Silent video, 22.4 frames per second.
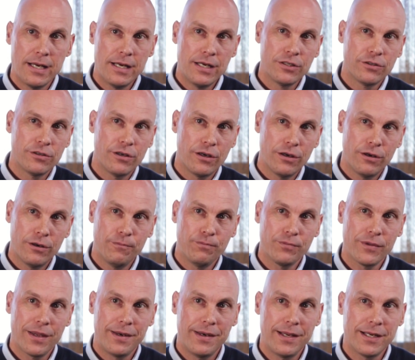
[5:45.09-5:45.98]
So
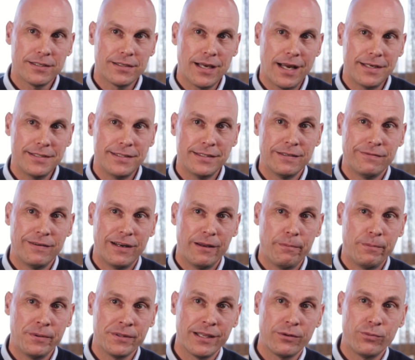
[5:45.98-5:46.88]
an exciting
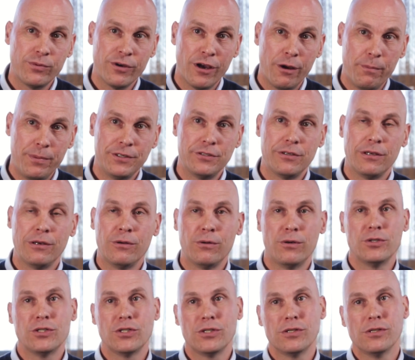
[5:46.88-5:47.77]
development that we're hoping to
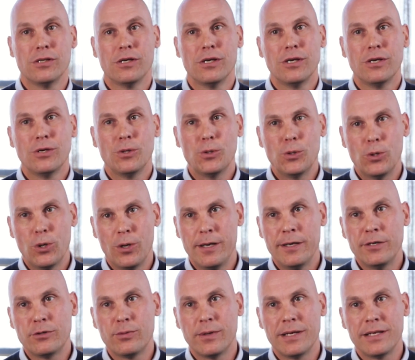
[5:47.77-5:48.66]
launch early
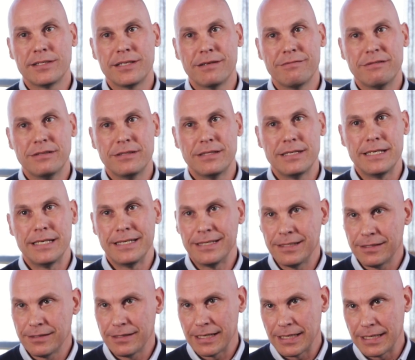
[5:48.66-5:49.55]
in
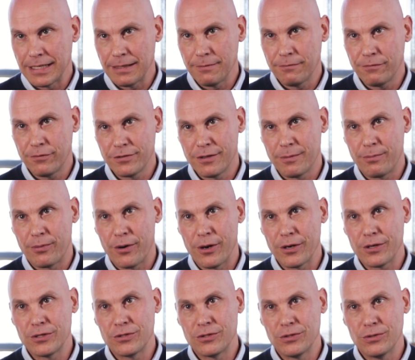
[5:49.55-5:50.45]
2017 for the
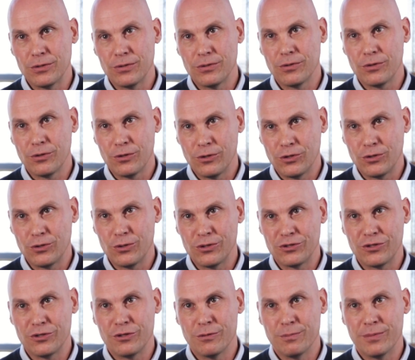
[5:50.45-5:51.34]
brokers who
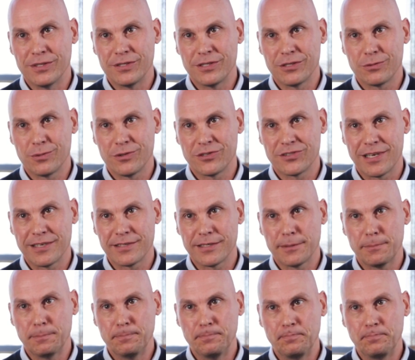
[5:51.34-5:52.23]
choose to do business with Santam.